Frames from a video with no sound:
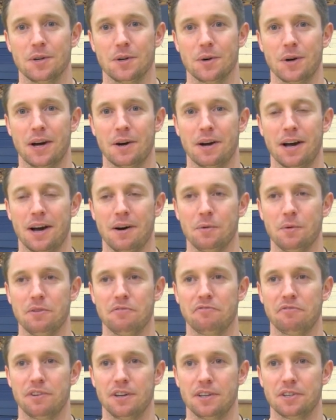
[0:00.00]
You know, how, how
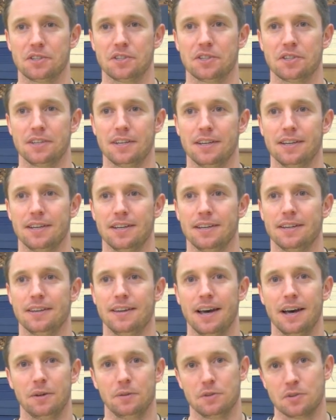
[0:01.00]
we finish
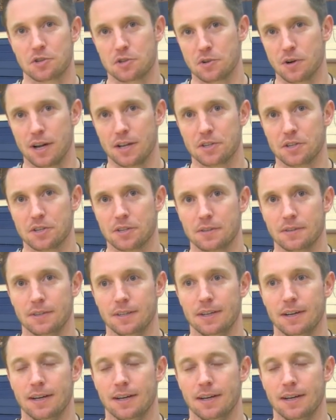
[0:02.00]
down the stretch.